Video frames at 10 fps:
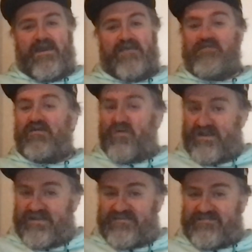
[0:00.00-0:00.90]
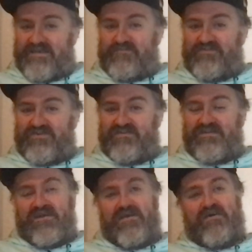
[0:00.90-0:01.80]
He made 1 interception,
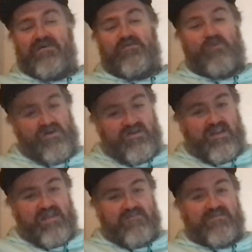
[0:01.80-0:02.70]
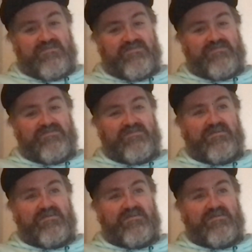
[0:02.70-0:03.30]
1 clearance,